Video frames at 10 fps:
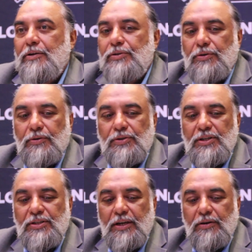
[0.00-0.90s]
So
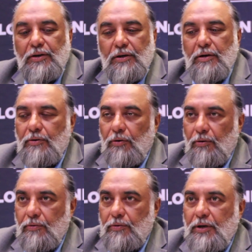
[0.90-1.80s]
since I didn't
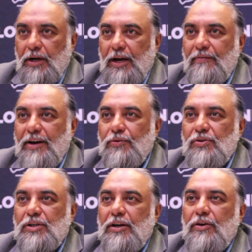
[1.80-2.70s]
go, I've had
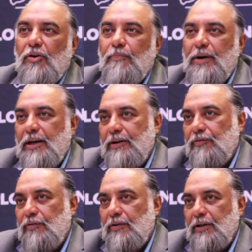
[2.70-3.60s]
to study all my
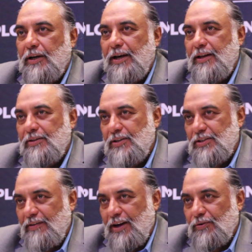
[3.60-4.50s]
life. And
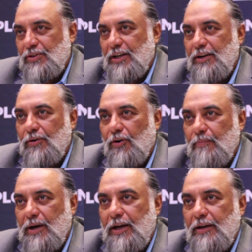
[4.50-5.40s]
since I've had to study all
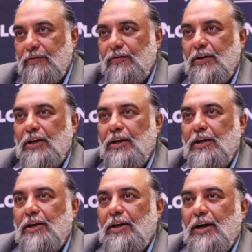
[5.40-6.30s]
my life,
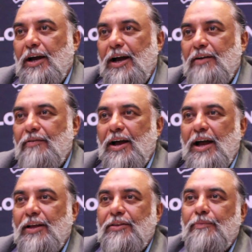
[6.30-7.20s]
I've
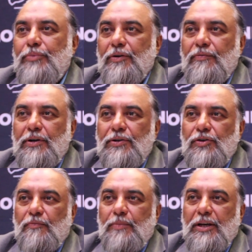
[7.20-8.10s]
had the
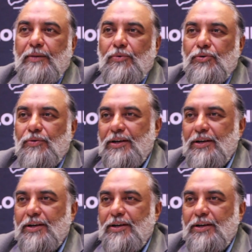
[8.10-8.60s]
privilege of being able to